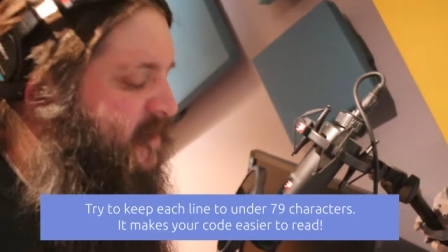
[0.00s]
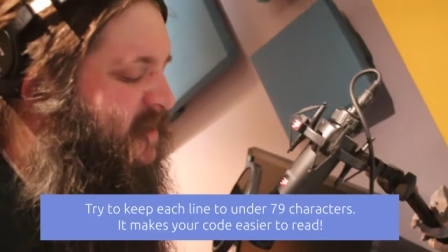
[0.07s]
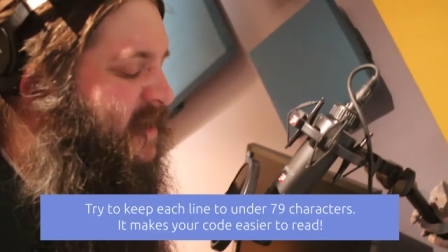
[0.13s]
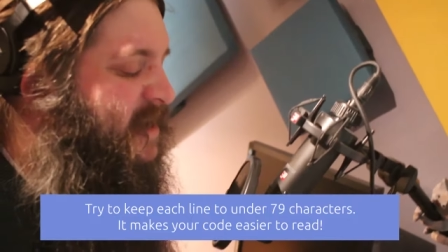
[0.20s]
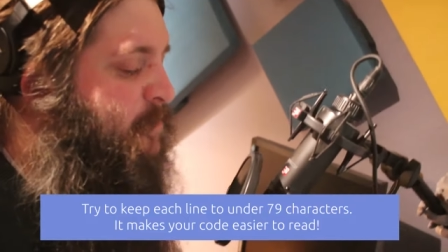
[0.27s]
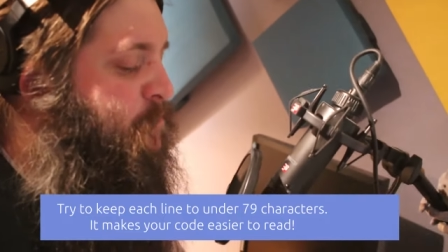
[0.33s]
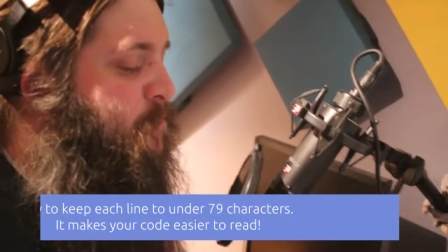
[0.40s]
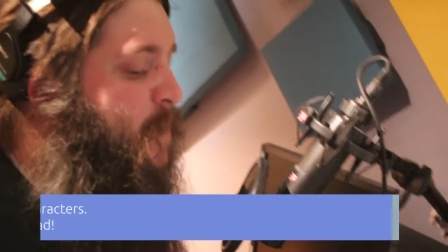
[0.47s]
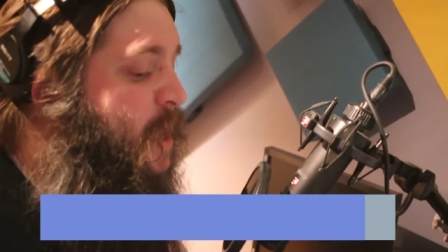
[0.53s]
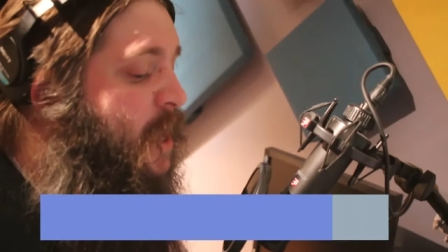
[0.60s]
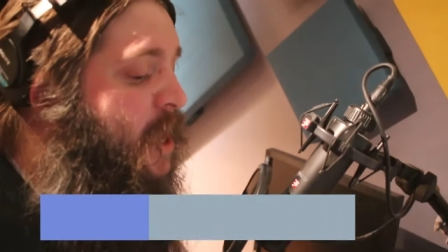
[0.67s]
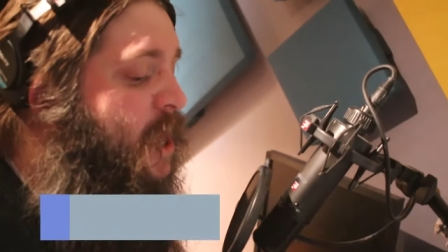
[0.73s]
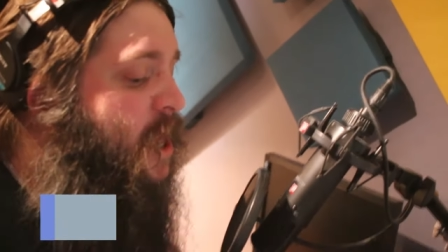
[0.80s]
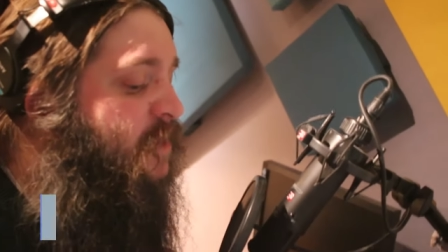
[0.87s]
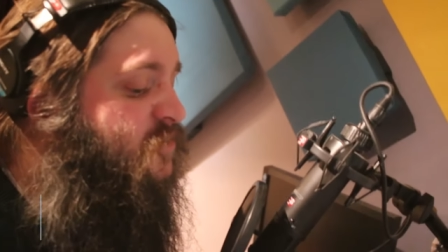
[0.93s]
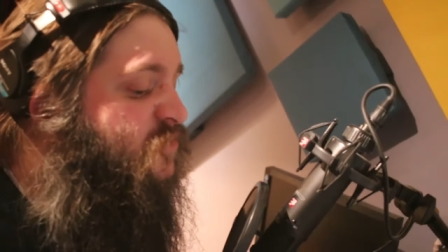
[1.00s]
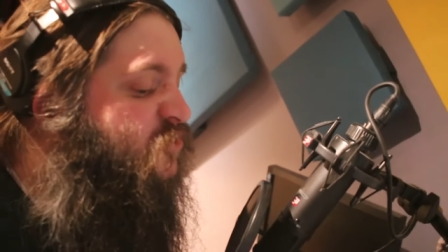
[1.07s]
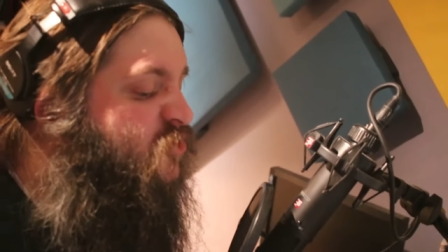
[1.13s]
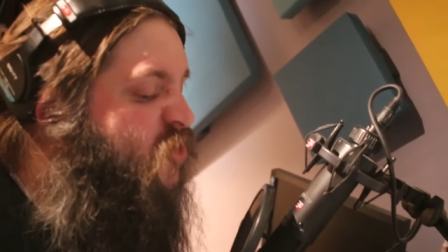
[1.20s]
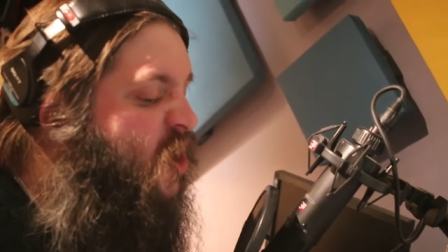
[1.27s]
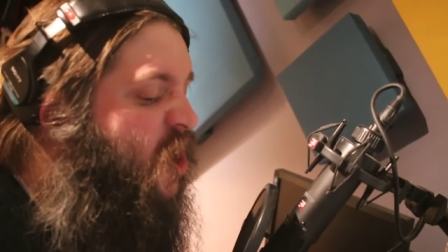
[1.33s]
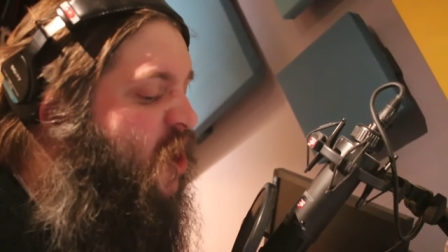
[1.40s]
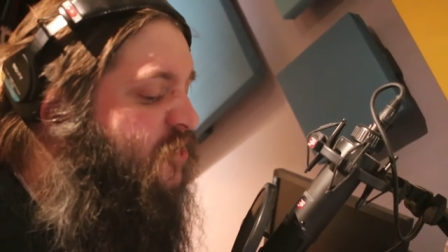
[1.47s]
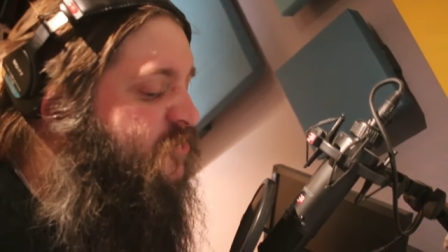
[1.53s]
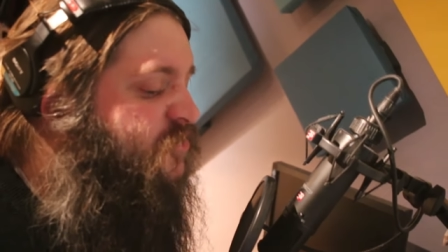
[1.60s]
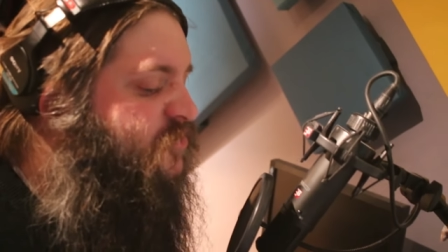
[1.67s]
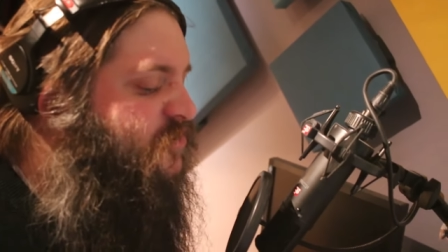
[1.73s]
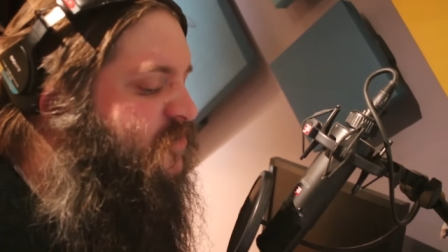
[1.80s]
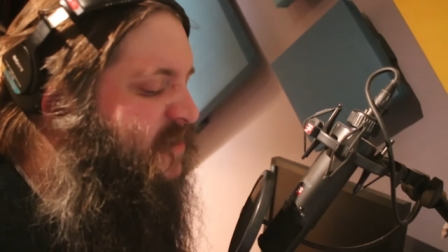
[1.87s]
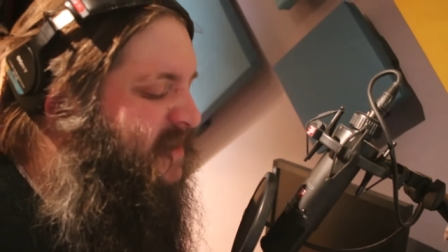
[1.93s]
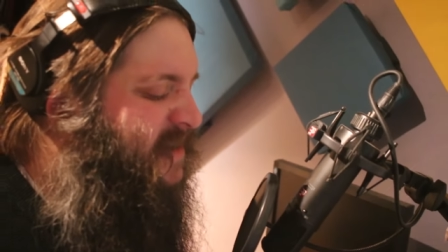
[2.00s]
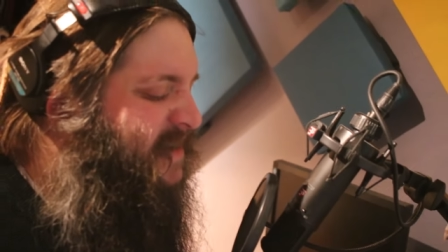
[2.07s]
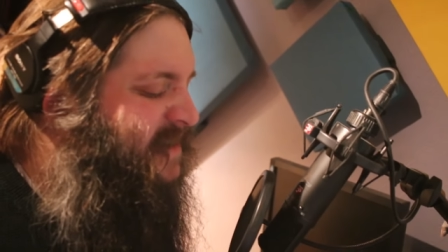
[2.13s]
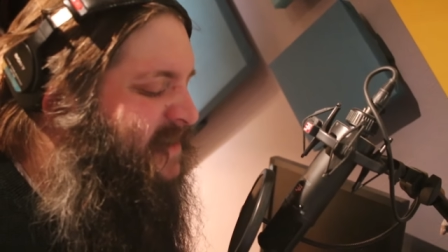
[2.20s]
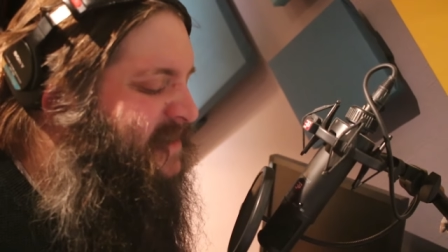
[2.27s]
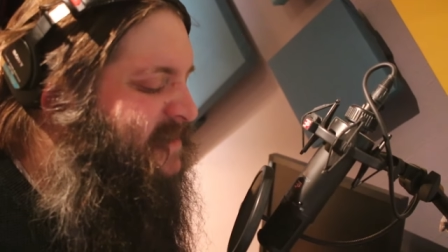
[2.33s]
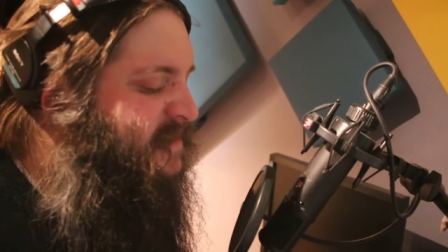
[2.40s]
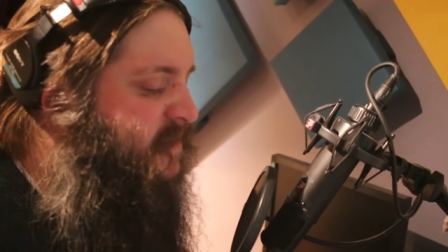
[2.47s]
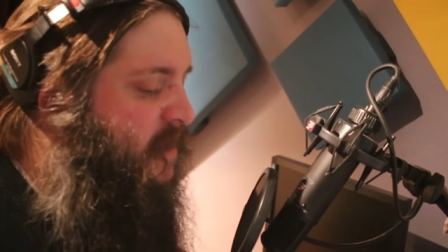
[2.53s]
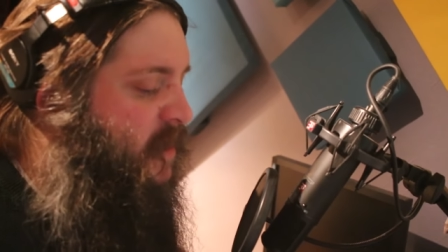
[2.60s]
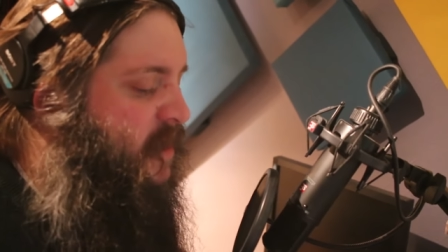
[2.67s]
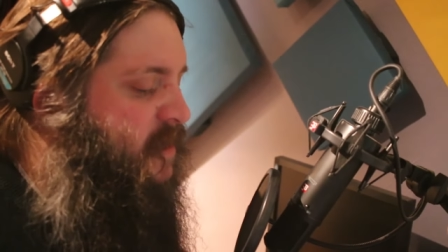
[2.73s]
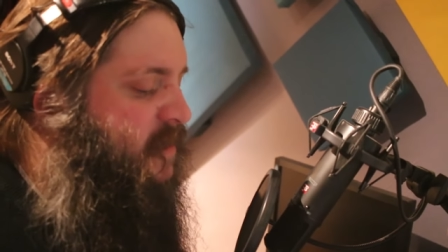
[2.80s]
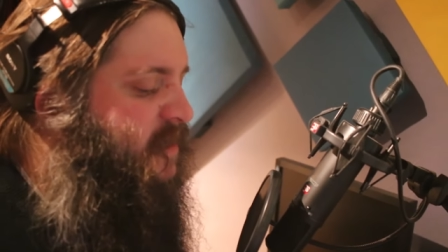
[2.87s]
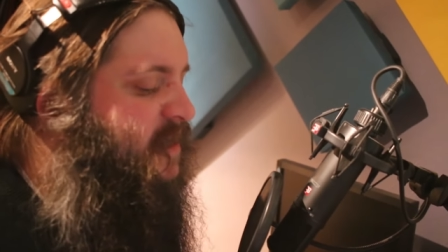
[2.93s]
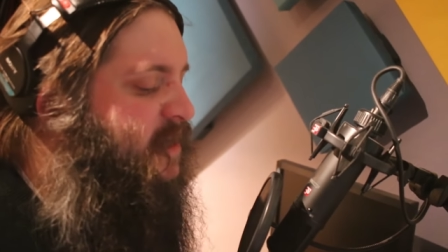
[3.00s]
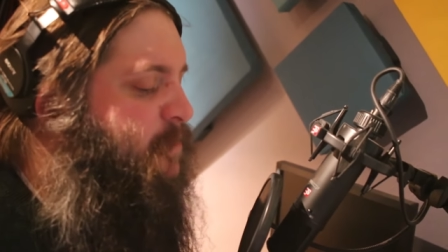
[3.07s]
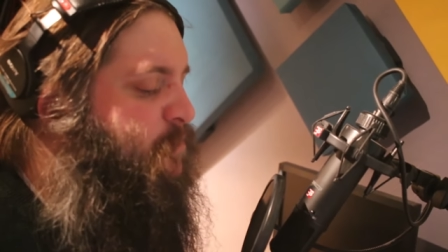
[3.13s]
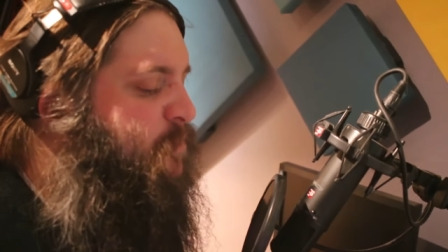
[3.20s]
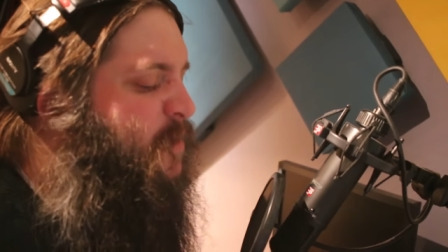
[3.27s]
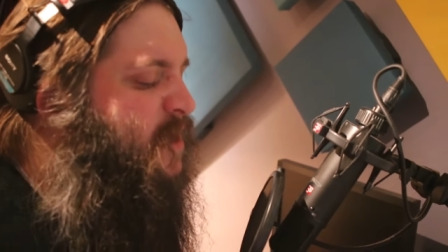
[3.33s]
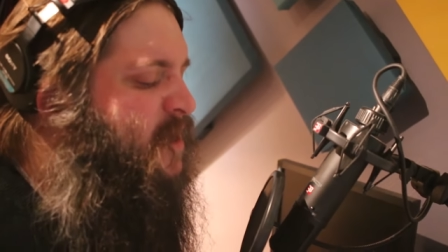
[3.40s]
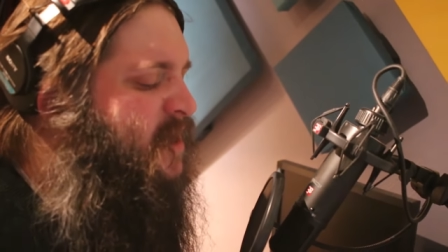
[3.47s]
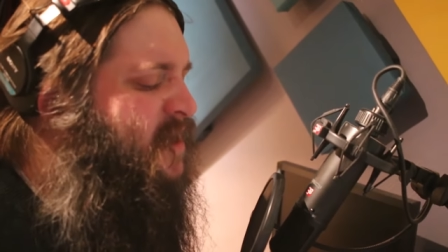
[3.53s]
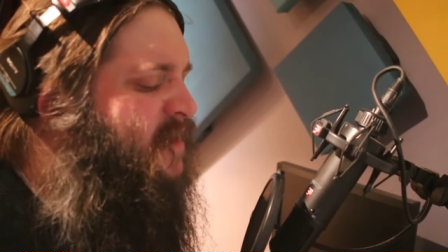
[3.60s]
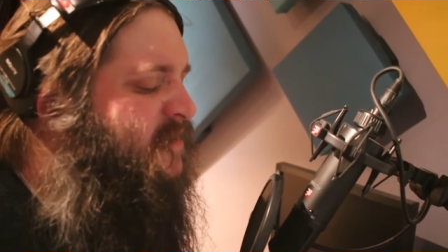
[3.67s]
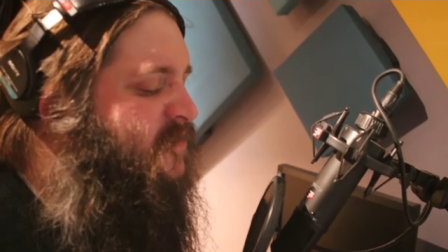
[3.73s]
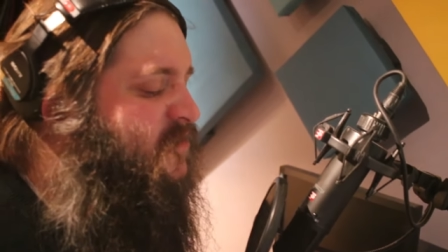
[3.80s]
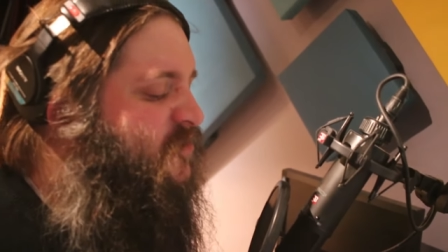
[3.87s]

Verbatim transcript: Keep it succinct, keep it